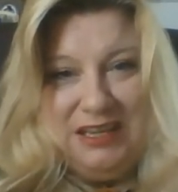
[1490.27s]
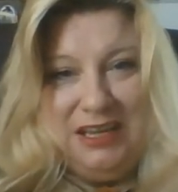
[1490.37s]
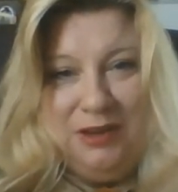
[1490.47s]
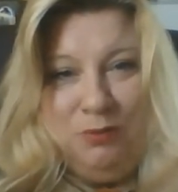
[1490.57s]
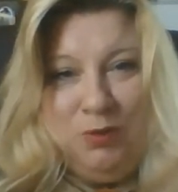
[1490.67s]

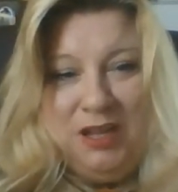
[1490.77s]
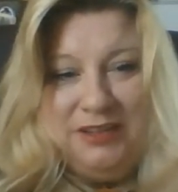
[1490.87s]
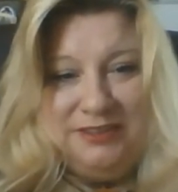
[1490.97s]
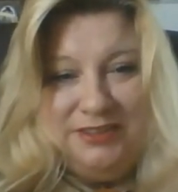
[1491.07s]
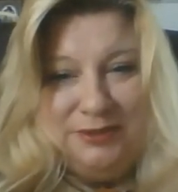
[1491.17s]
And what
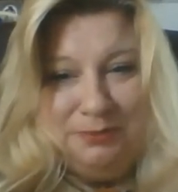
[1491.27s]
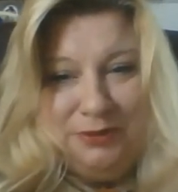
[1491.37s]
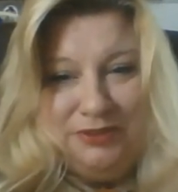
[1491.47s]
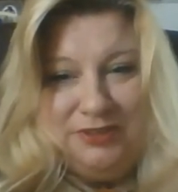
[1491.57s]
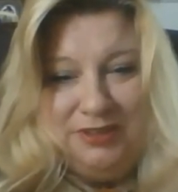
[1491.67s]
is this
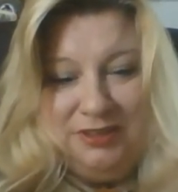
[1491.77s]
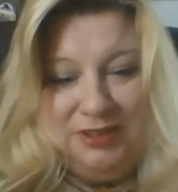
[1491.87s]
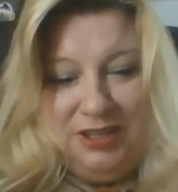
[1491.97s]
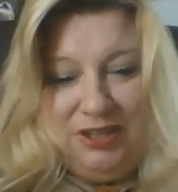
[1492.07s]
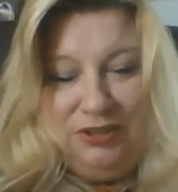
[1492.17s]
person
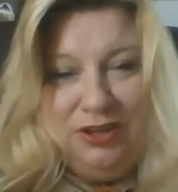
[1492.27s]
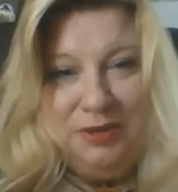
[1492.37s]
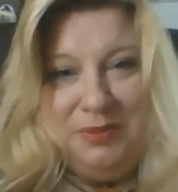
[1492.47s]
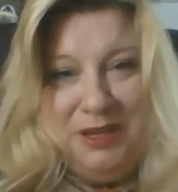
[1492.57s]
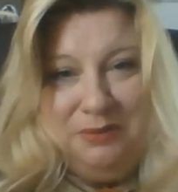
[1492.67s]
going to
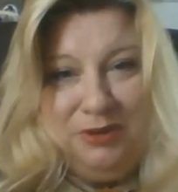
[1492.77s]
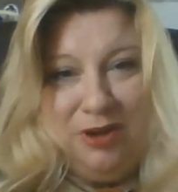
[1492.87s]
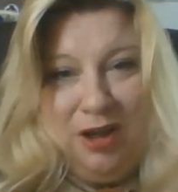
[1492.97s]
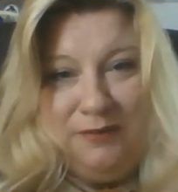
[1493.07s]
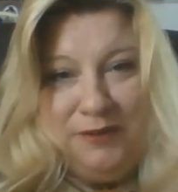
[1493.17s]
be able to
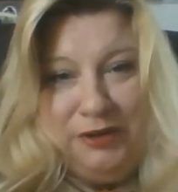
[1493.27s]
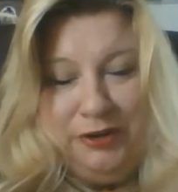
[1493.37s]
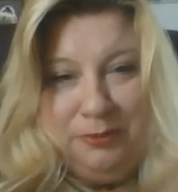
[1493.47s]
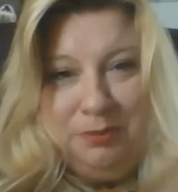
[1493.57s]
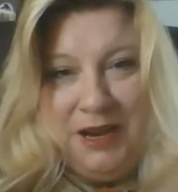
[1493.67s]
offer
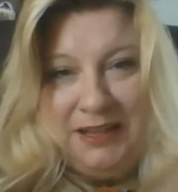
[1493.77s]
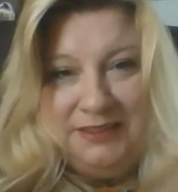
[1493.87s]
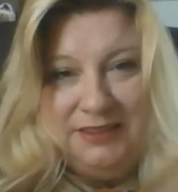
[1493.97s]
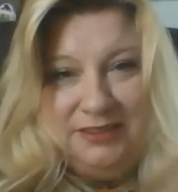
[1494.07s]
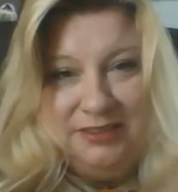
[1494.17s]
your
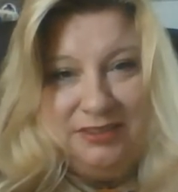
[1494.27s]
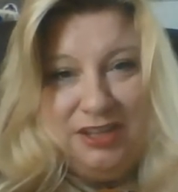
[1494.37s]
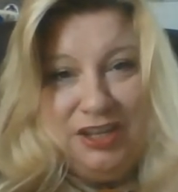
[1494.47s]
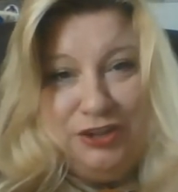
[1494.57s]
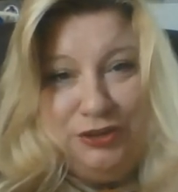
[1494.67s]
practice,
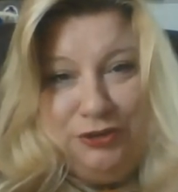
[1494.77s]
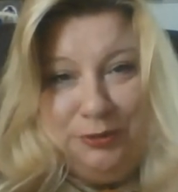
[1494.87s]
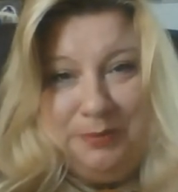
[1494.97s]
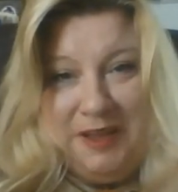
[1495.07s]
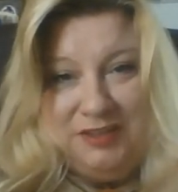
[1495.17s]
your
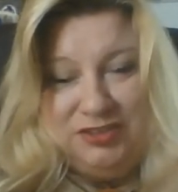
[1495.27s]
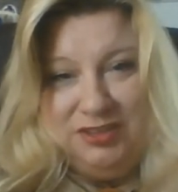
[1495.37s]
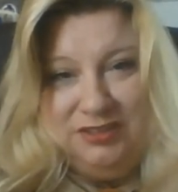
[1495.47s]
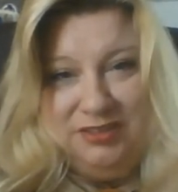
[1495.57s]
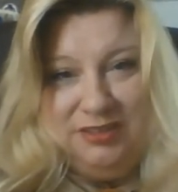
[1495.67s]

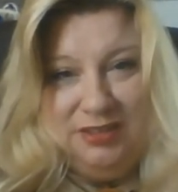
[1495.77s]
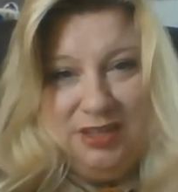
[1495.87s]
patients?